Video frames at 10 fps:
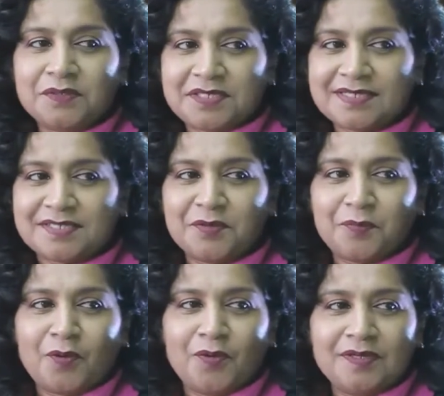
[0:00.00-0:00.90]
You
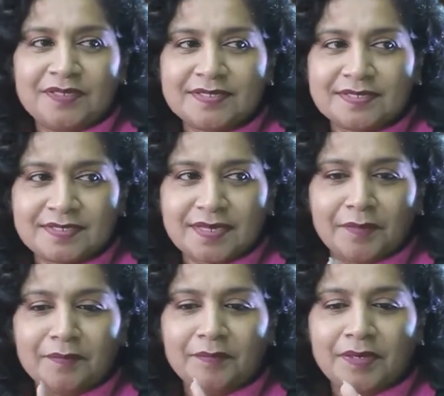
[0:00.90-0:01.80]
touched upon
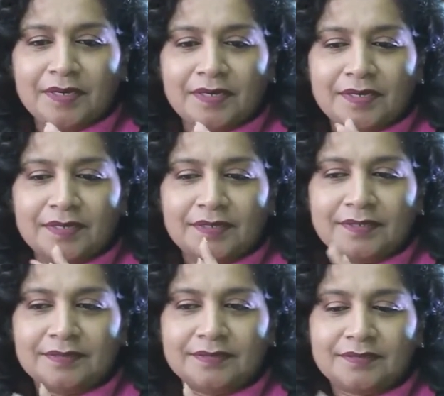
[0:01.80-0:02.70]
some
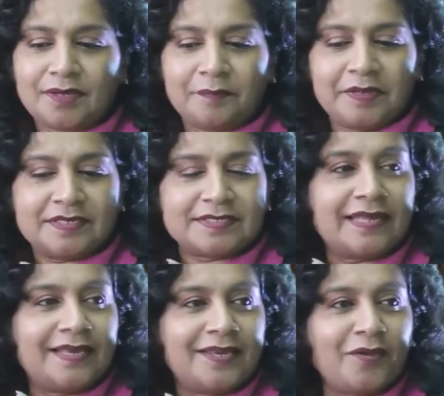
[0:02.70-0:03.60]

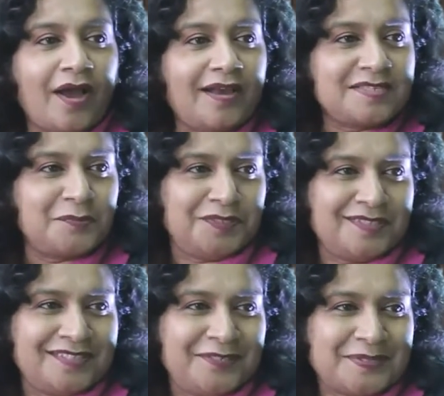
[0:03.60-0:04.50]
topics like your
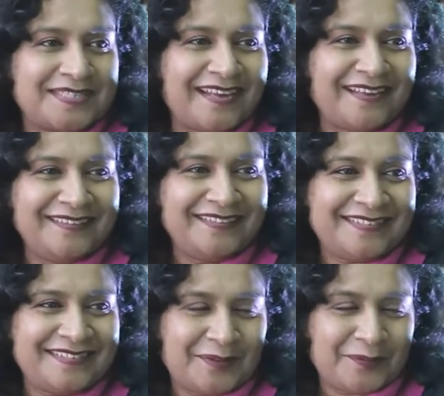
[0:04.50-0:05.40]
husband, your
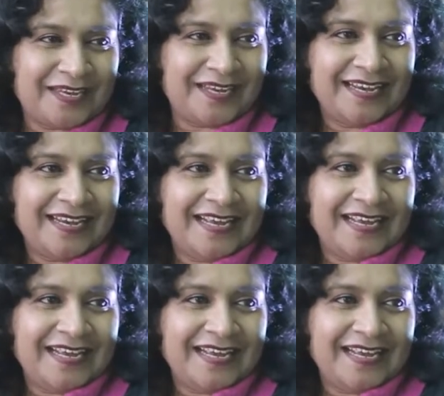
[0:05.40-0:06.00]
sons, okay.